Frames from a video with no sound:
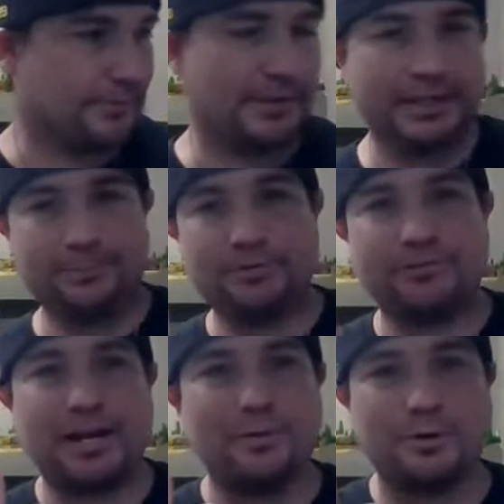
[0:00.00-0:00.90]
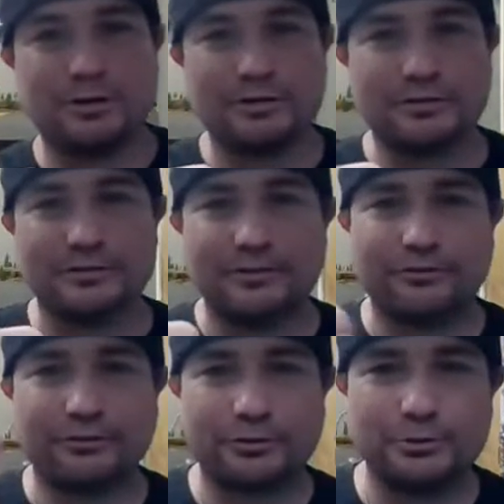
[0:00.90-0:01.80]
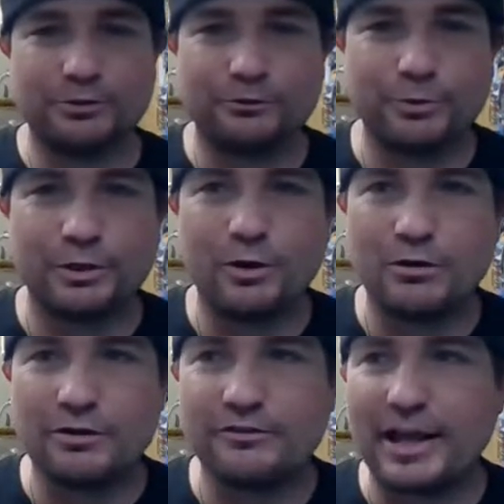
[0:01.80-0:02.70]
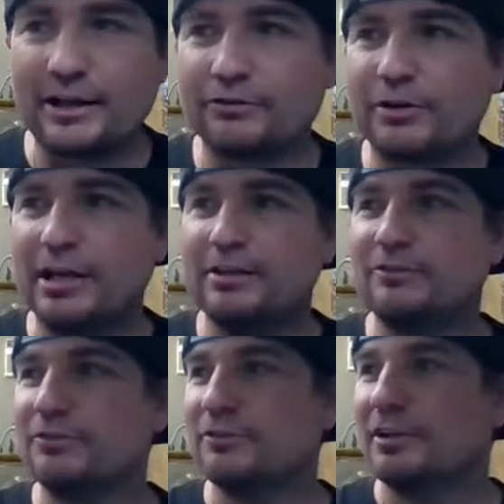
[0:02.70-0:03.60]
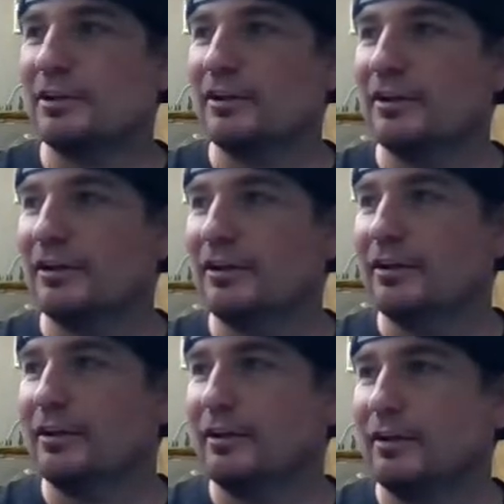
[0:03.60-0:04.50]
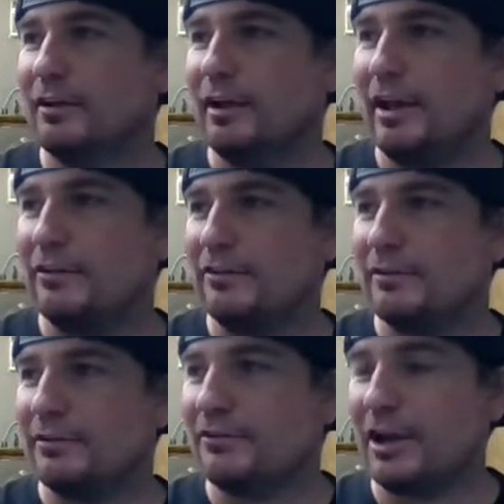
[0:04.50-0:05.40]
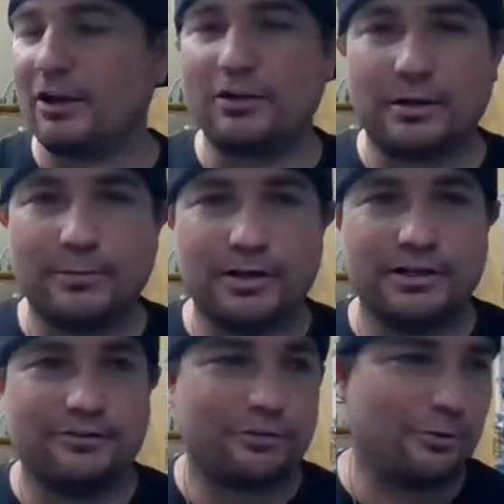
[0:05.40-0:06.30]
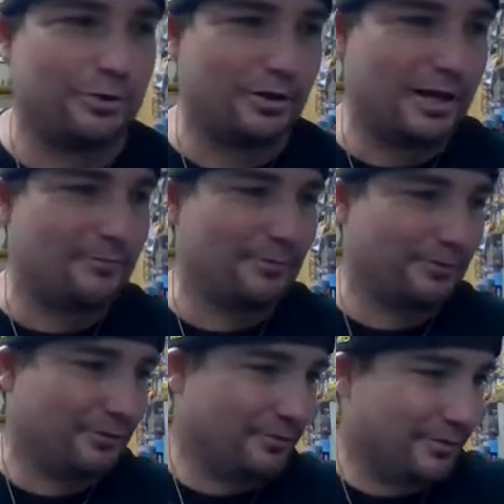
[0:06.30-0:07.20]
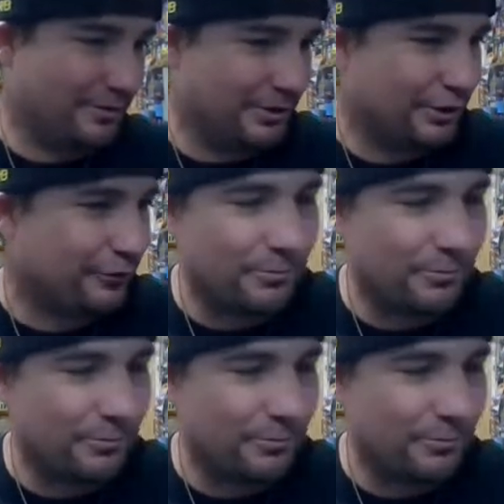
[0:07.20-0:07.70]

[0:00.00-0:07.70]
Keep us at work, screw us with harder tax rates, and take all our money so we don't have enough